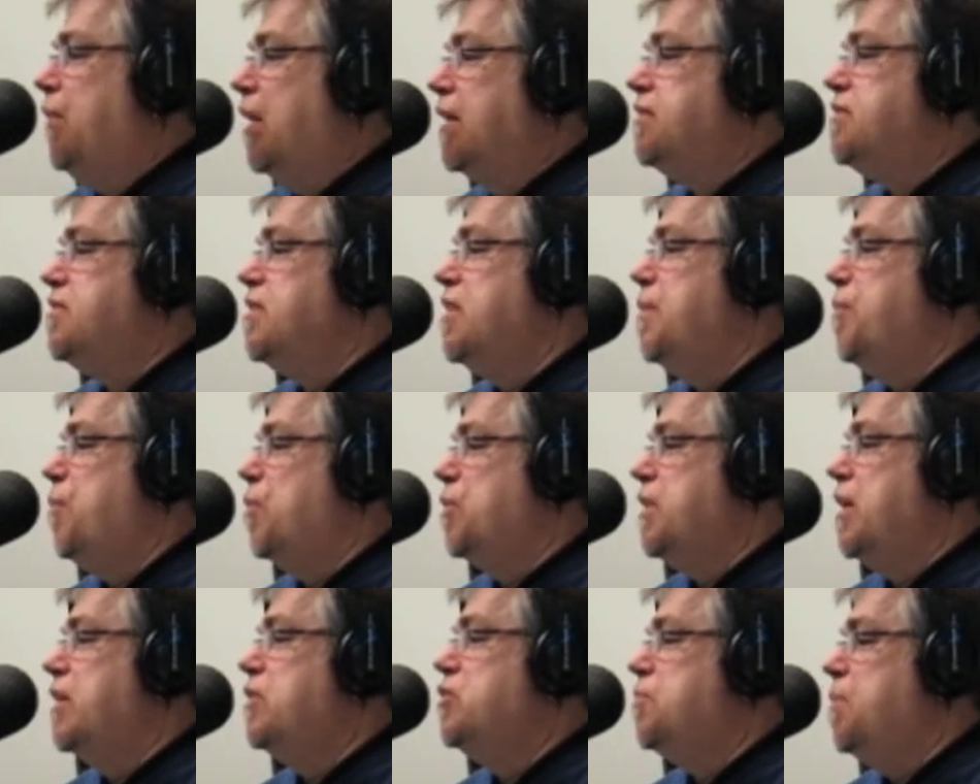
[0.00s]
Like
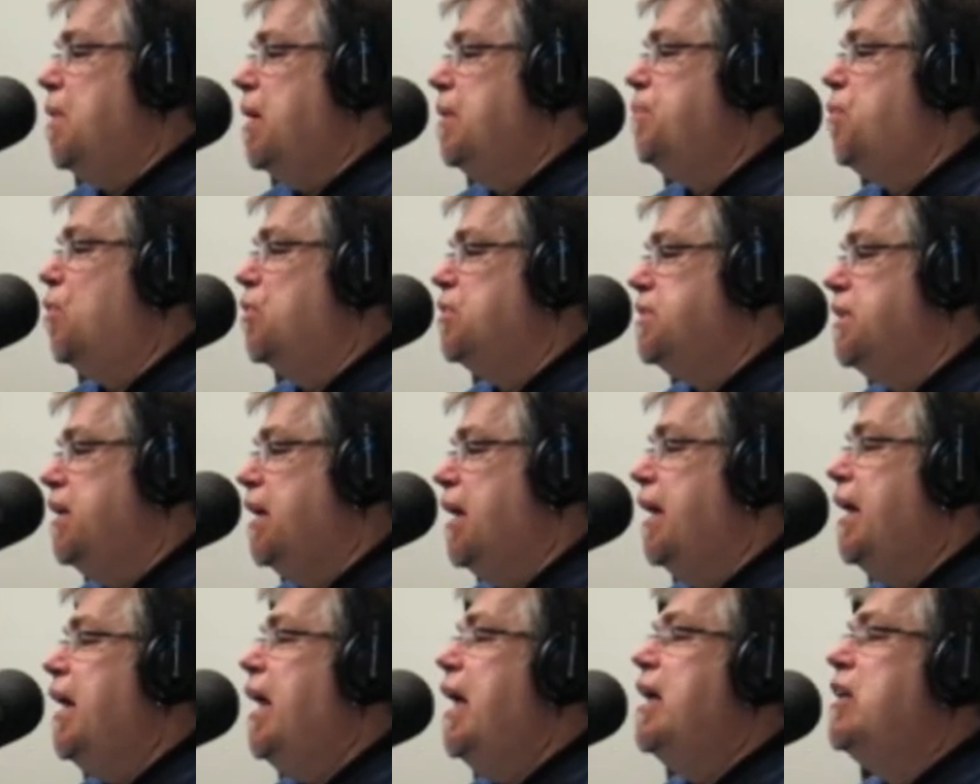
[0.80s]
Sidney Poitier, Germaine
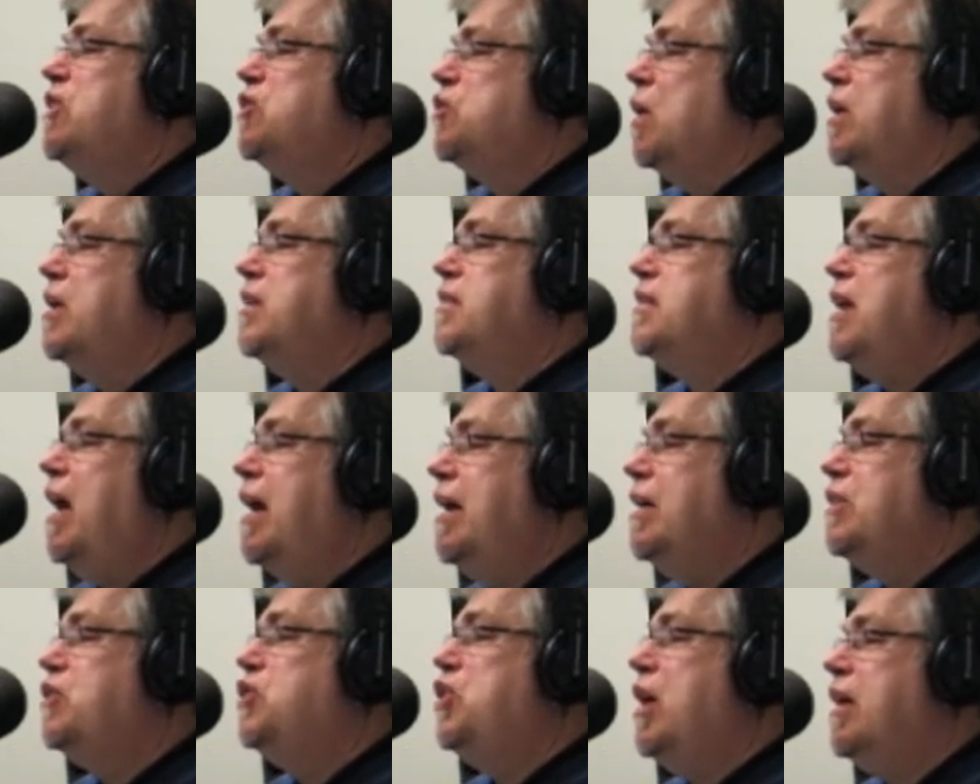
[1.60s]
Poitier. So I
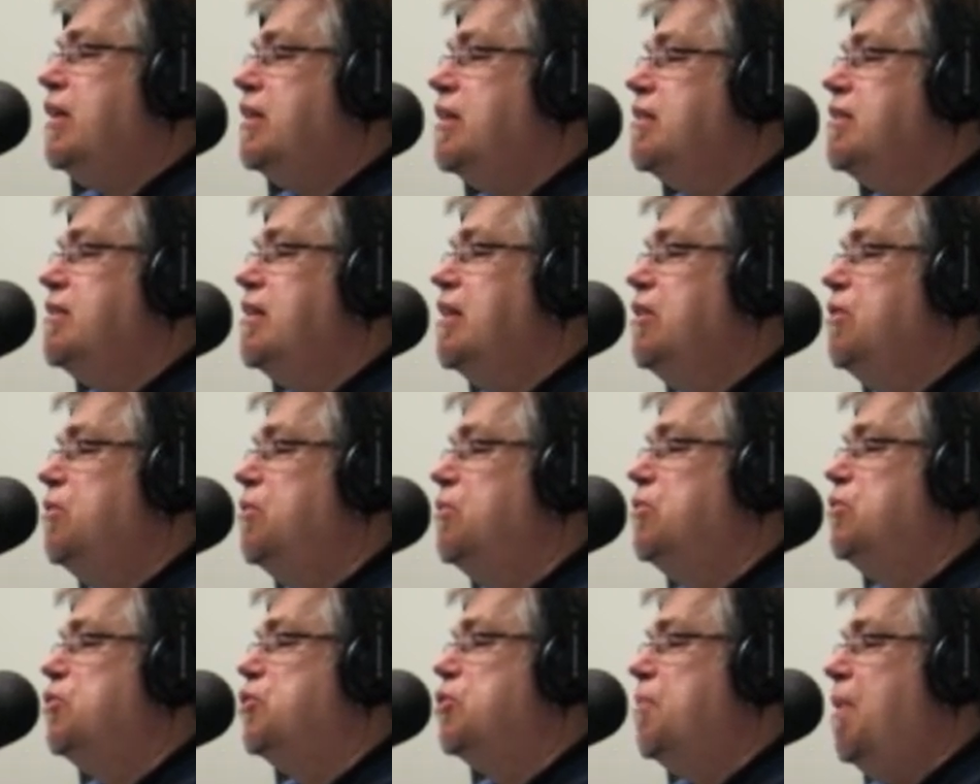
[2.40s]
decided to check to
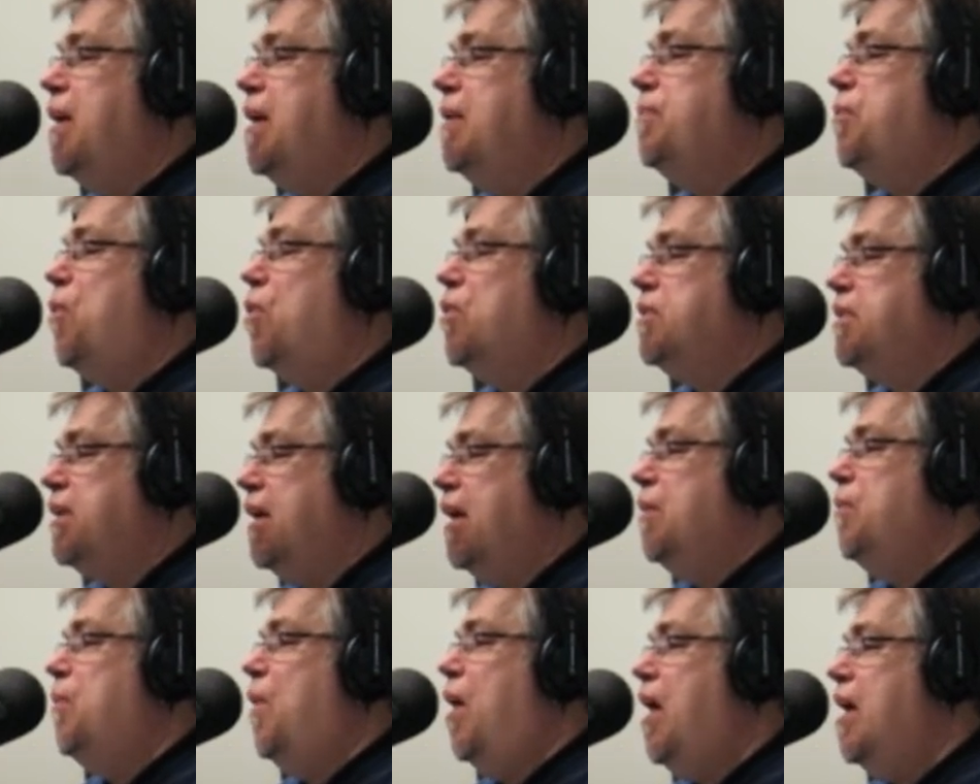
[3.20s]
see who Germaine
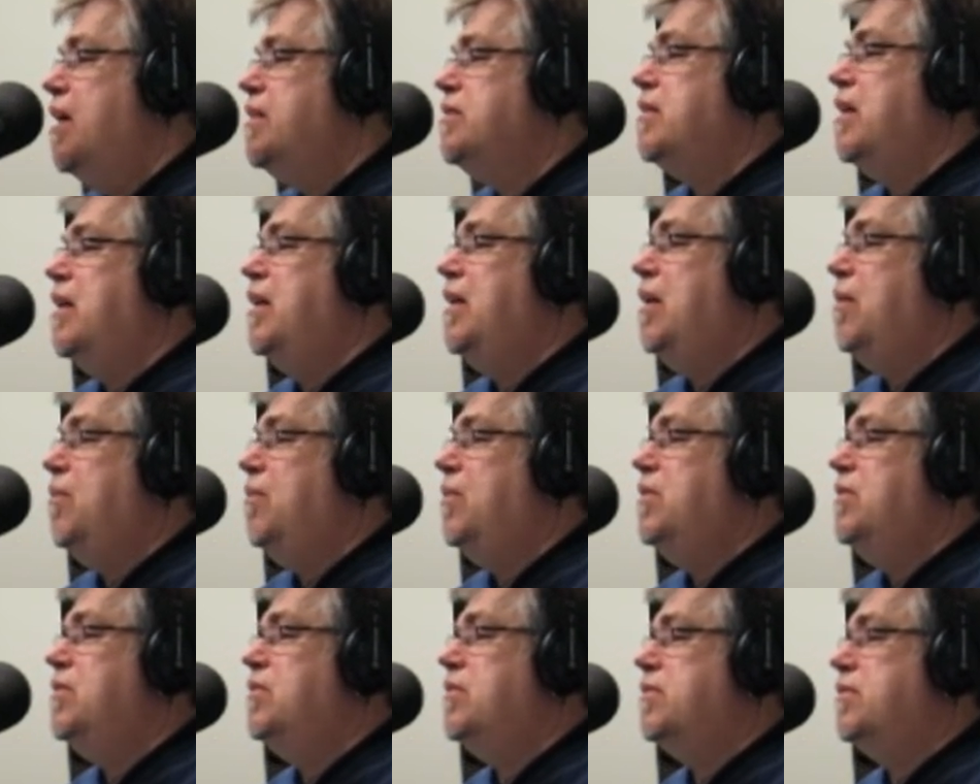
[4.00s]
Poitier was, and
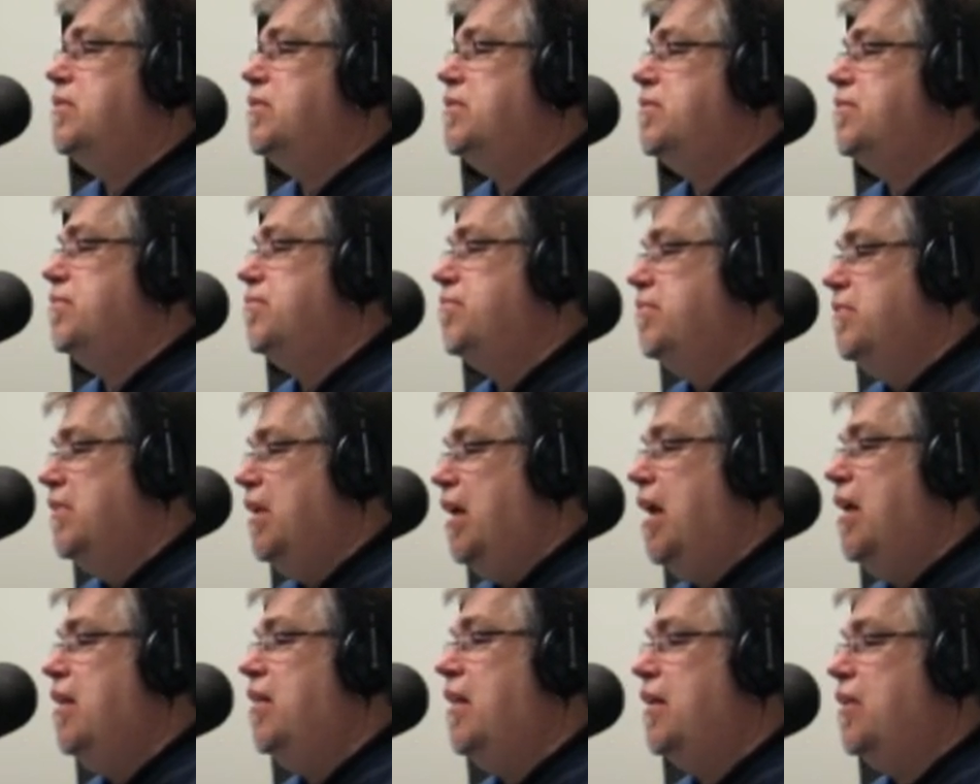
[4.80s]
it was,
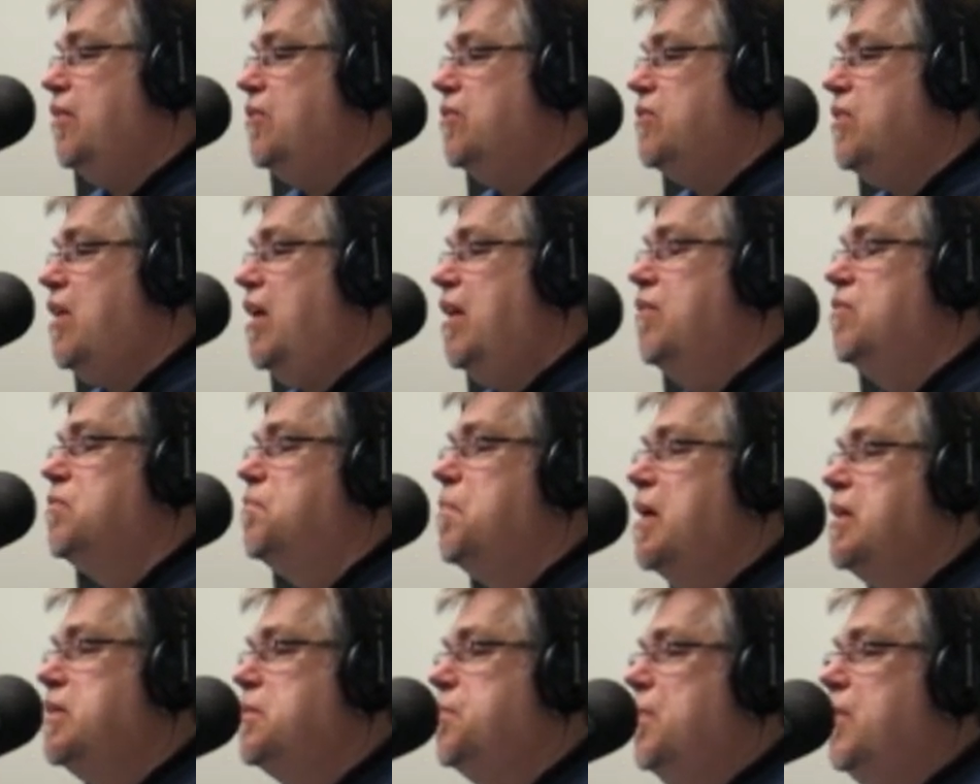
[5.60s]
like you said,
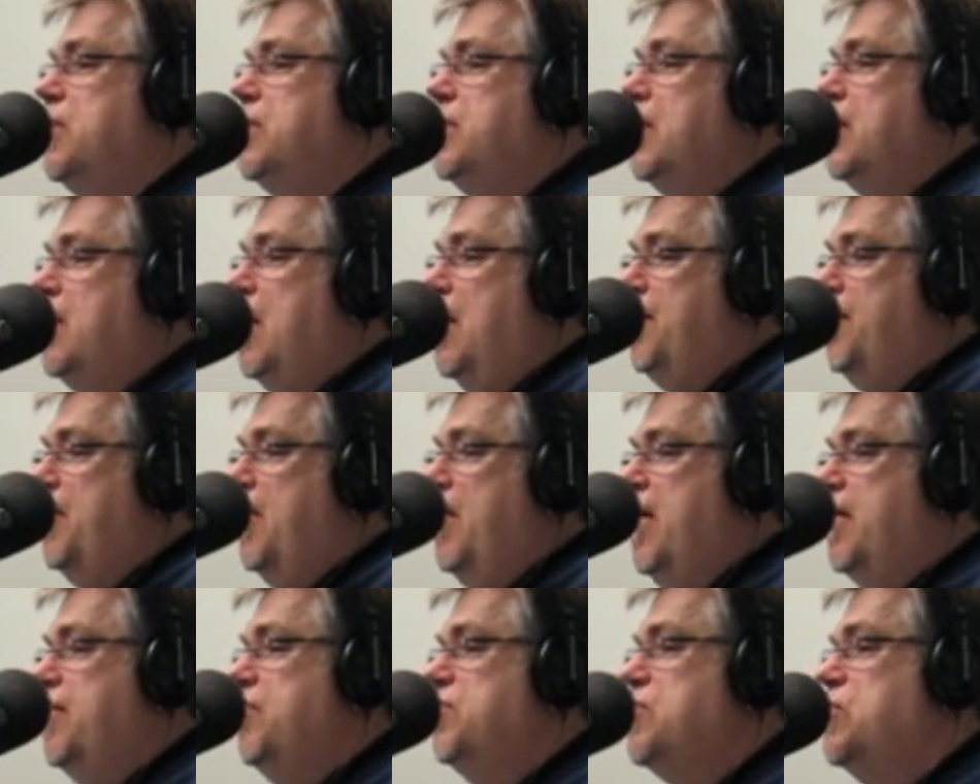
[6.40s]
it was Maximilian de
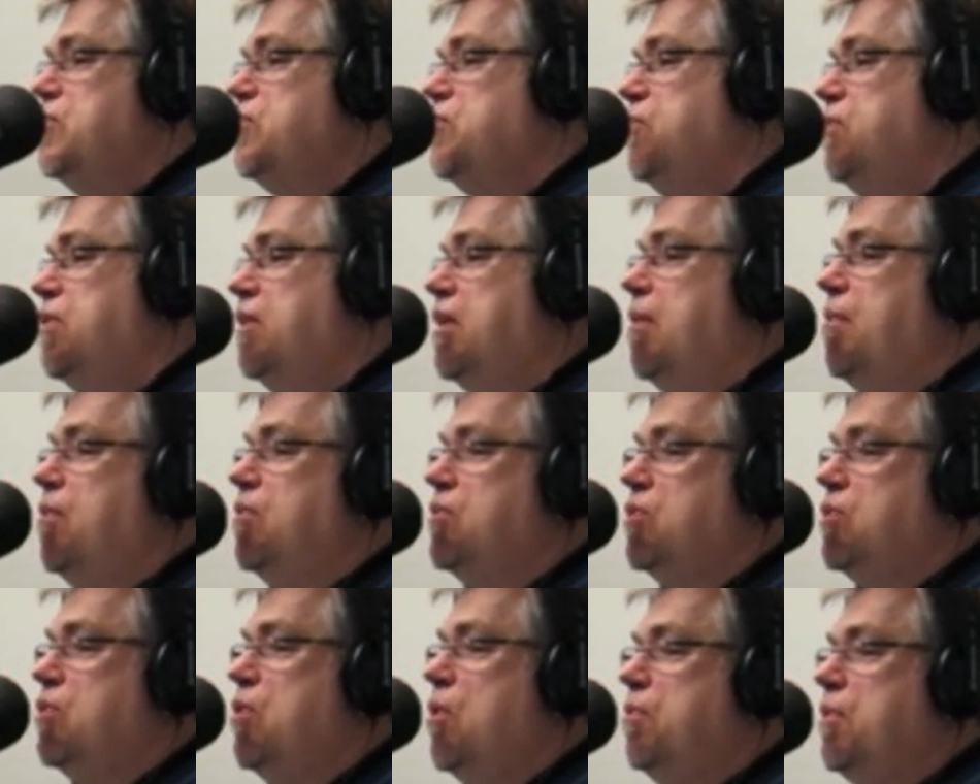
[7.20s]
Lafayette. It was a
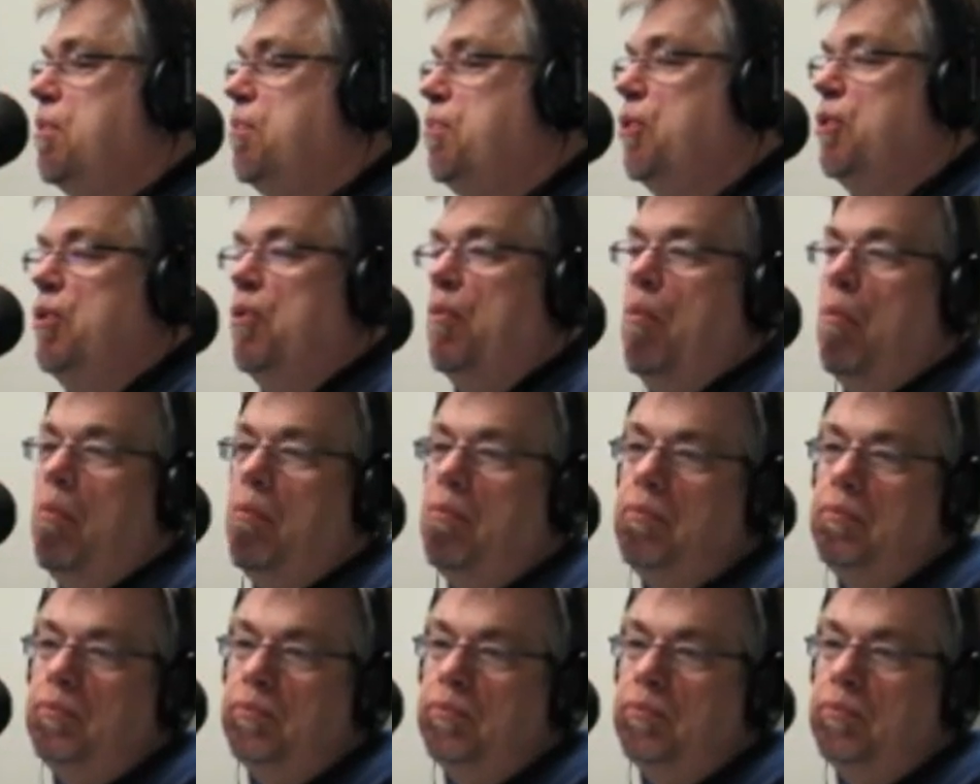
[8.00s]
pseudonym. It was his nom de plume.